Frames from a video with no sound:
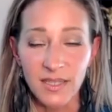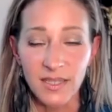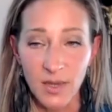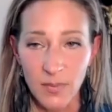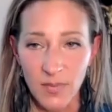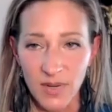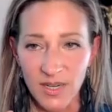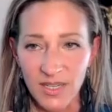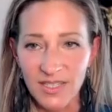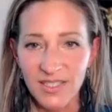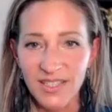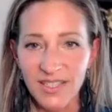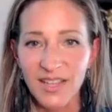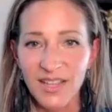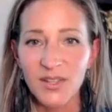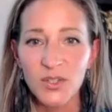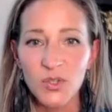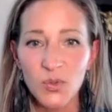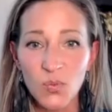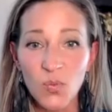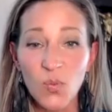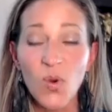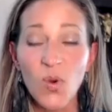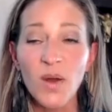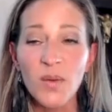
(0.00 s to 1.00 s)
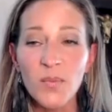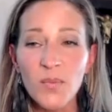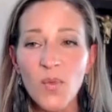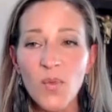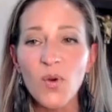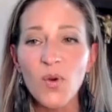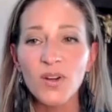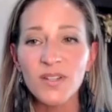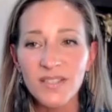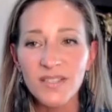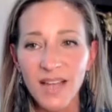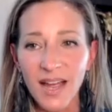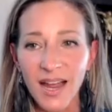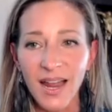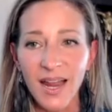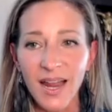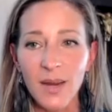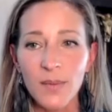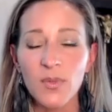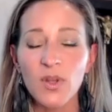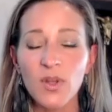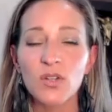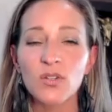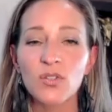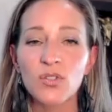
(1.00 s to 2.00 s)
And I'm going to say this one more
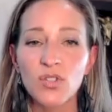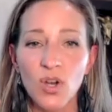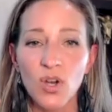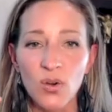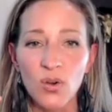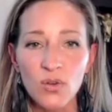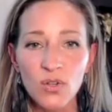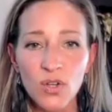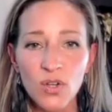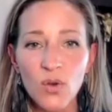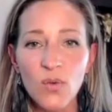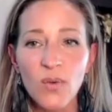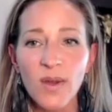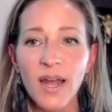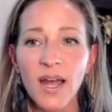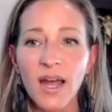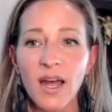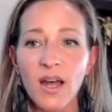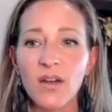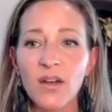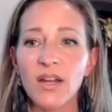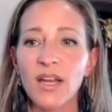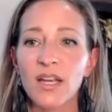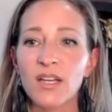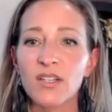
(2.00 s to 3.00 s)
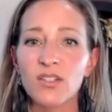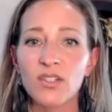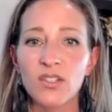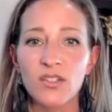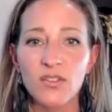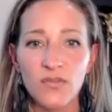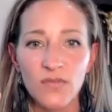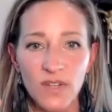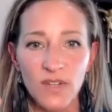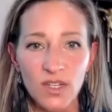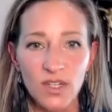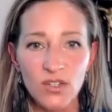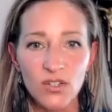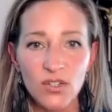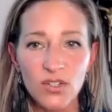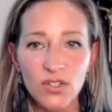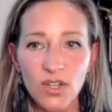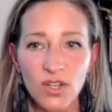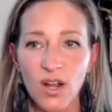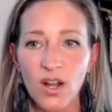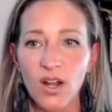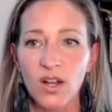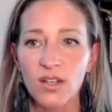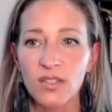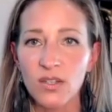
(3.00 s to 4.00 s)
time. Don't go out and just feed your
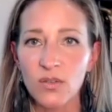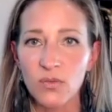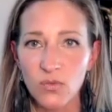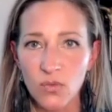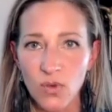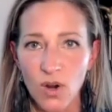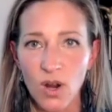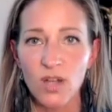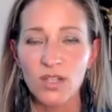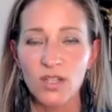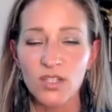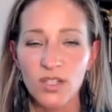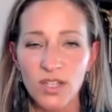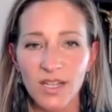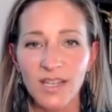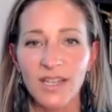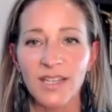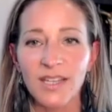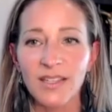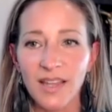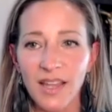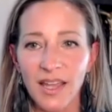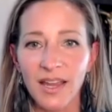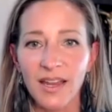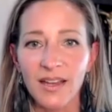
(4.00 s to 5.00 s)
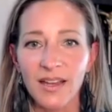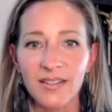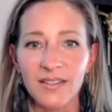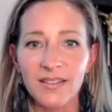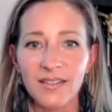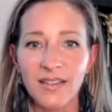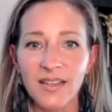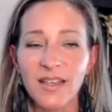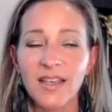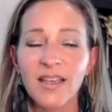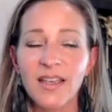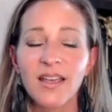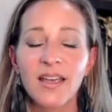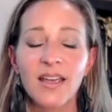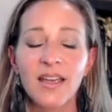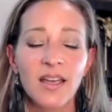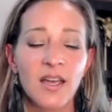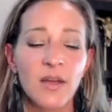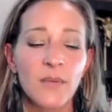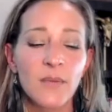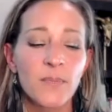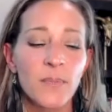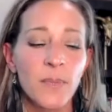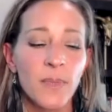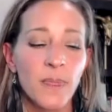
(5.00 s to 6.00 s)
dogs raw chicken legs.
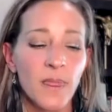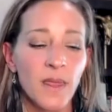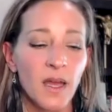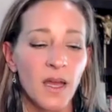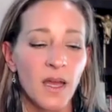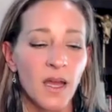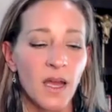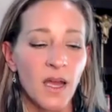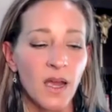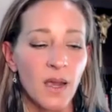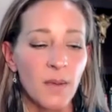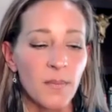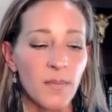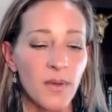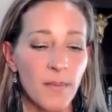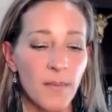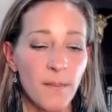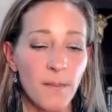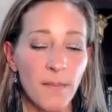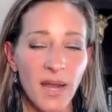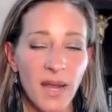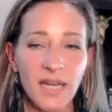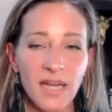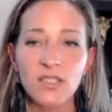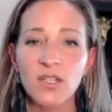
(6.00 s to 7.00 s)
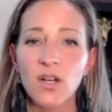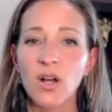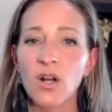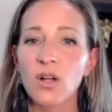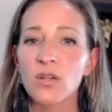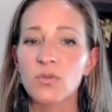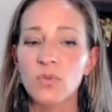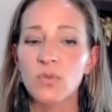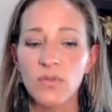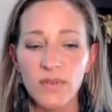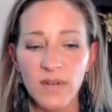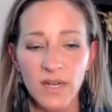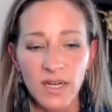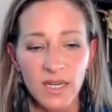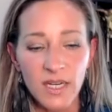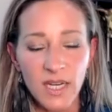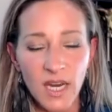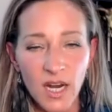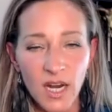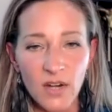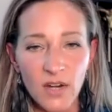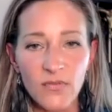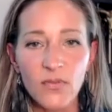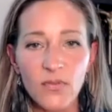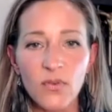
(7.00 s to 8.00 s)
My dogs were very
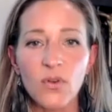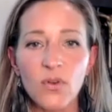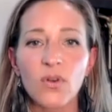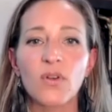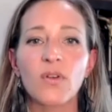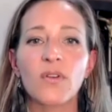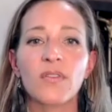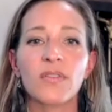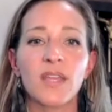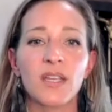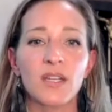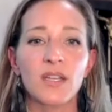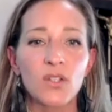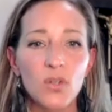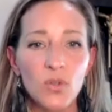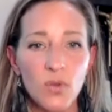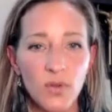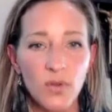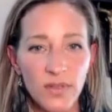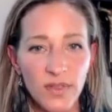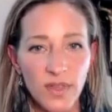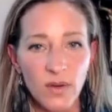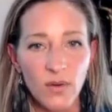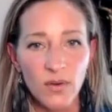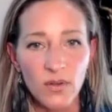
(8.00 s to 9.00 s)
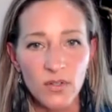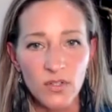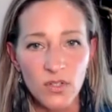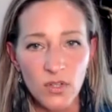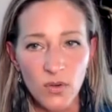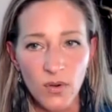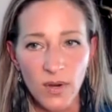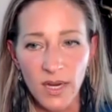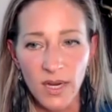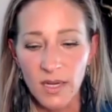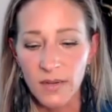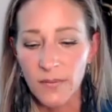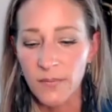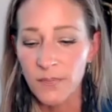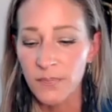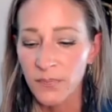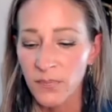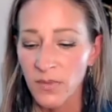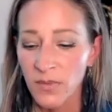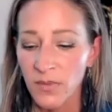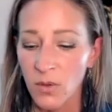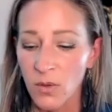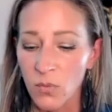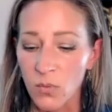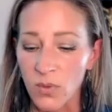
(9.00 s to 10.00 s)
careful. They knew what they were doing.
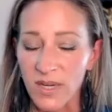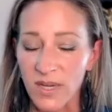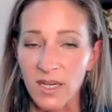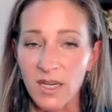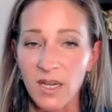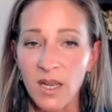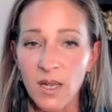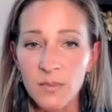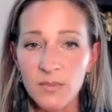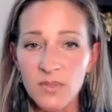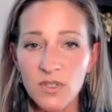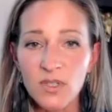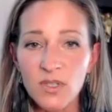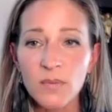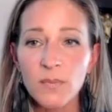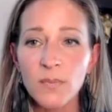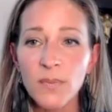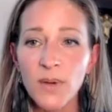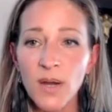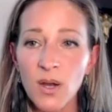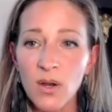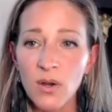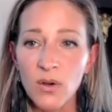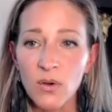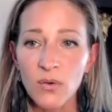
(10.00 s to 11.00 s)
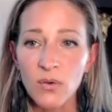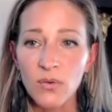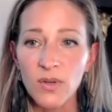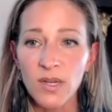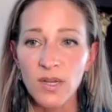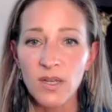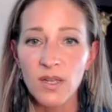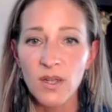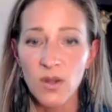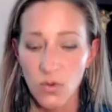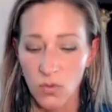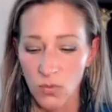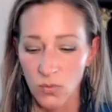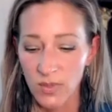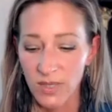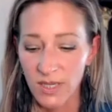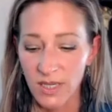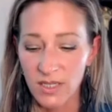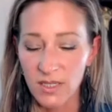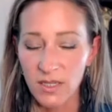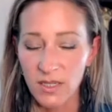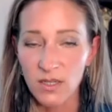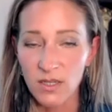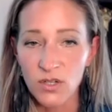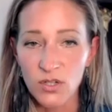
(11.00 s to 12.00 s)
When it comes to bone, we
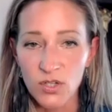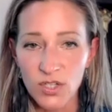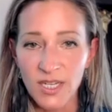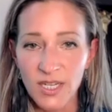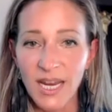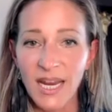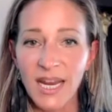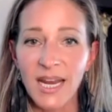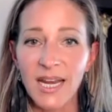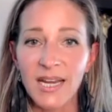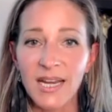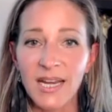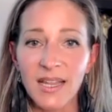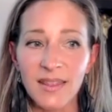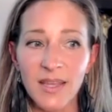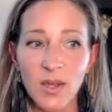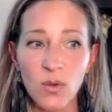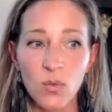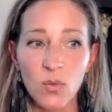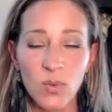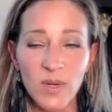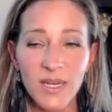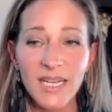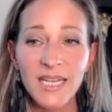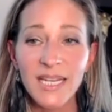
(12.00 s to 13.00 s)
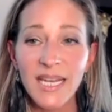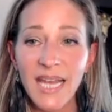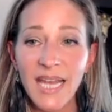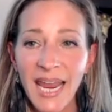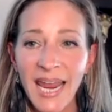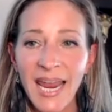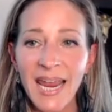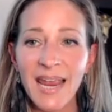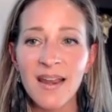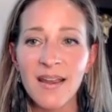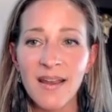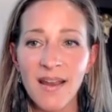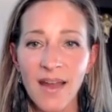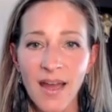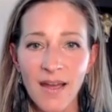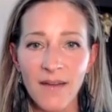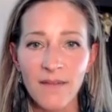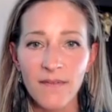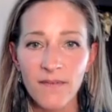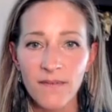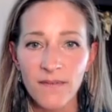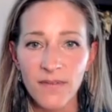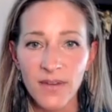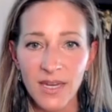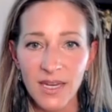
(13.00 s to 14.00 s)
need to understand that we
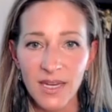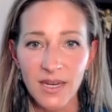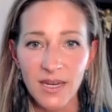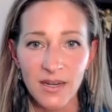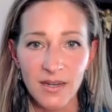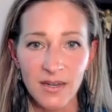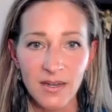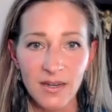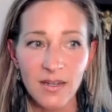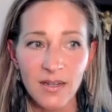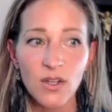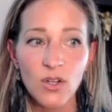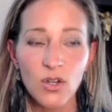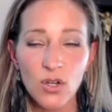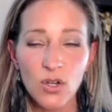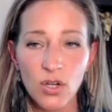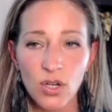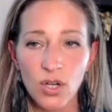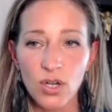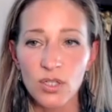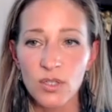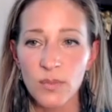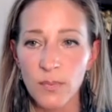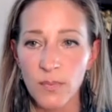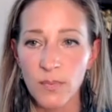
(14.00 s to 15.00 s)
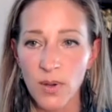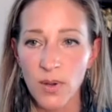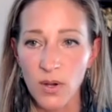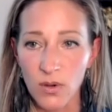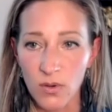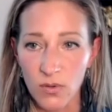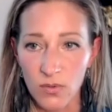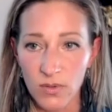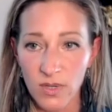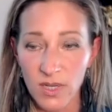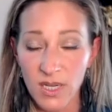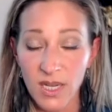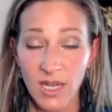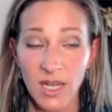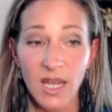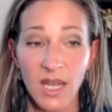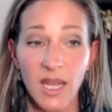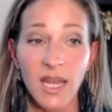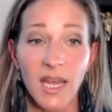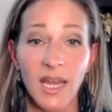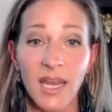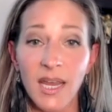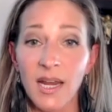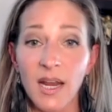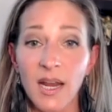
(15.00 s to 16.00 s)
cannot feed cooked bone.
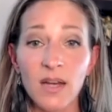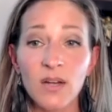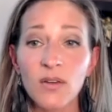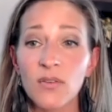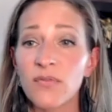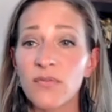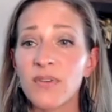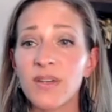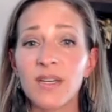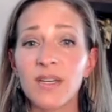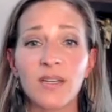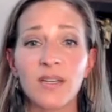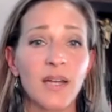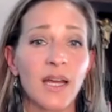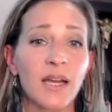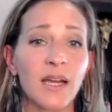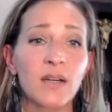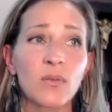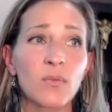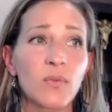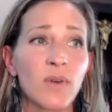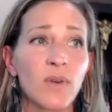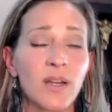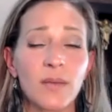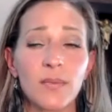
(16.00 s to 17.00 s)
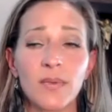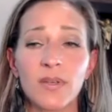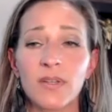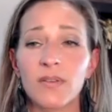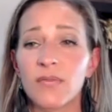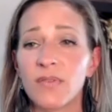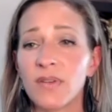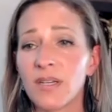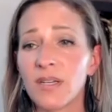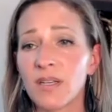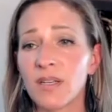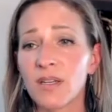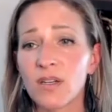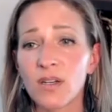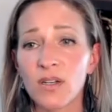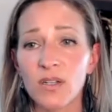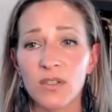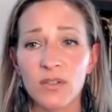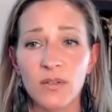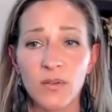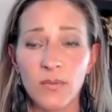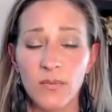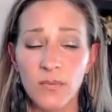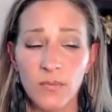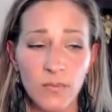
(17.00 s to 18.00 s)
And I don't recommend feeding
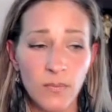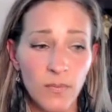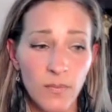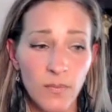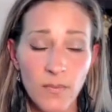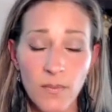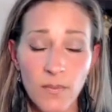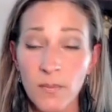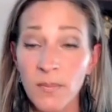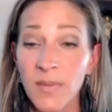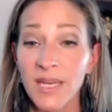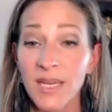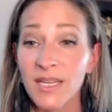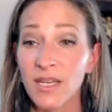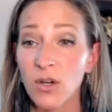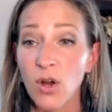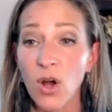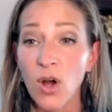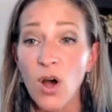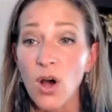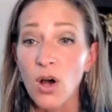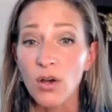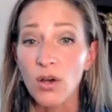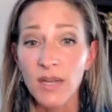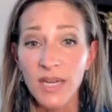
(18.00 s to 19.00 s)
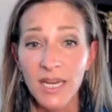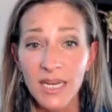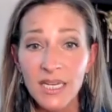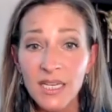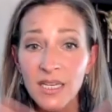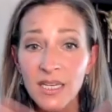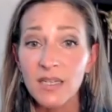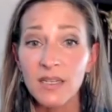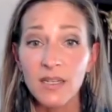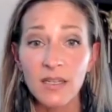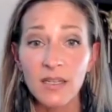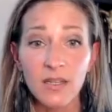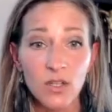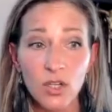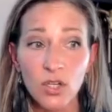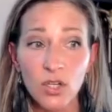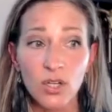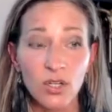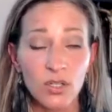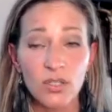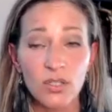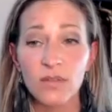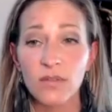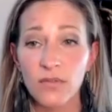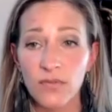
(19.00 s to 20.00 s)
cooked meat at all, any
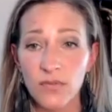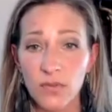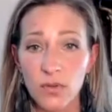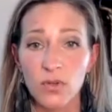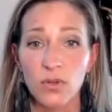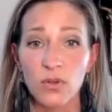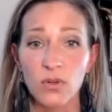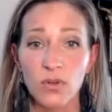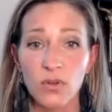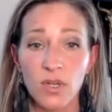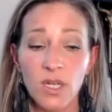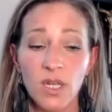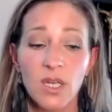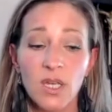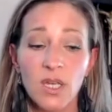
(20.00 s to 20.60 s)
cooked food.